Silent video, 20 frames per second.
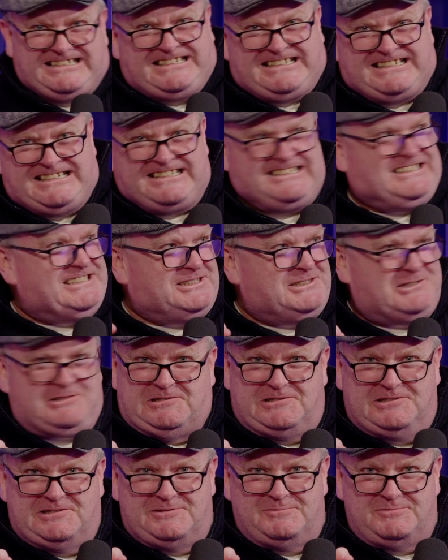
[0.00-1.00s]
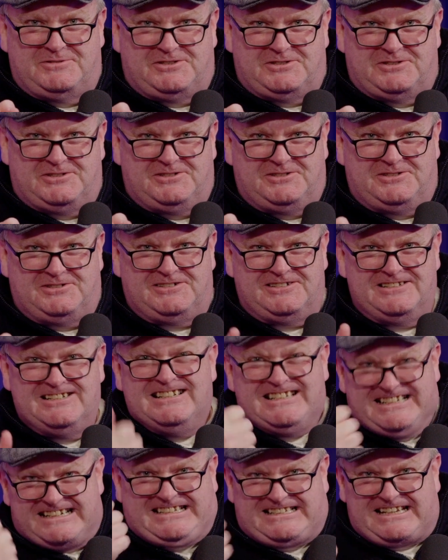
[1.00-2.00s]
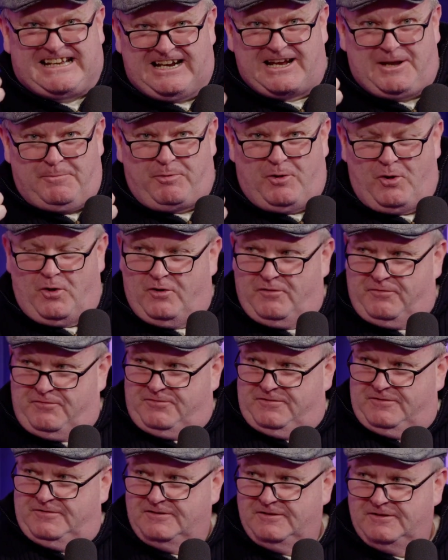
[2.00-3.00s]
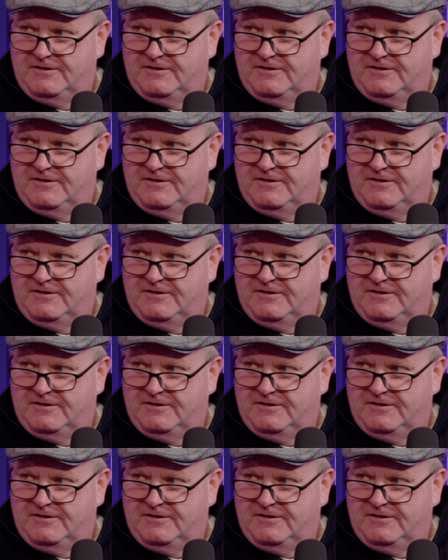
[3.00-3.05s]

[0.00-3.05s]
Ideal Home Show. It's a rip-off.